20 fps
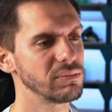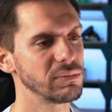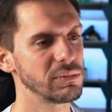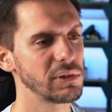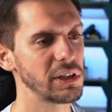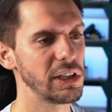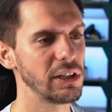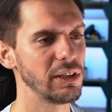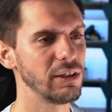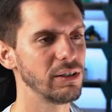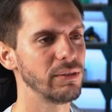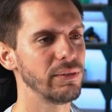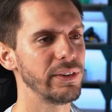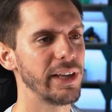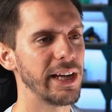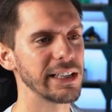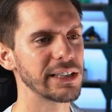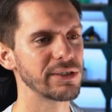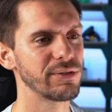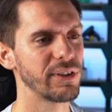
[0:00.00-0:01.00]
here,
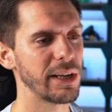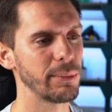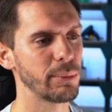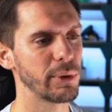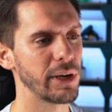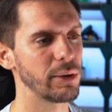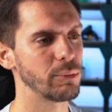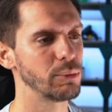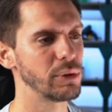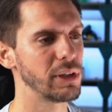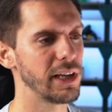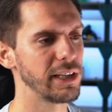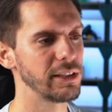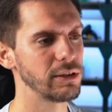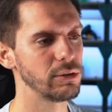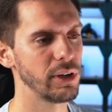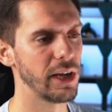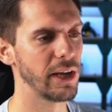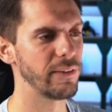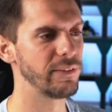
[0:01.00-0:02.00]
that's fine, but I would like
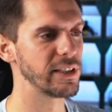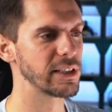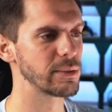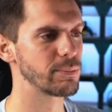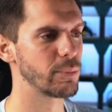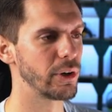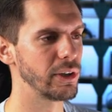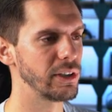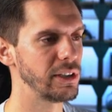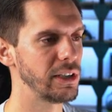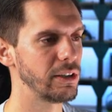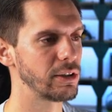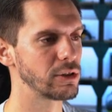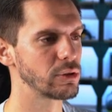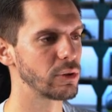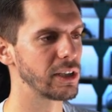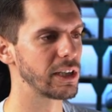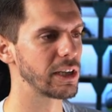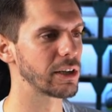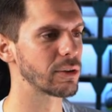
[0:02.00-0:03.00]
to have this part here,
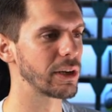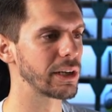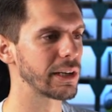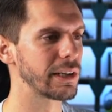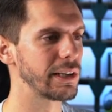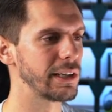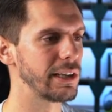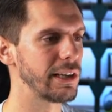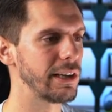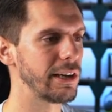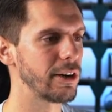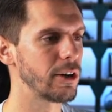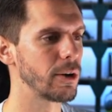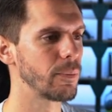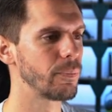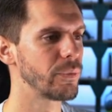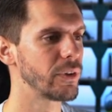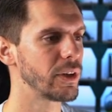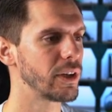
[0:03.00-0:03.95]
so I can right click here,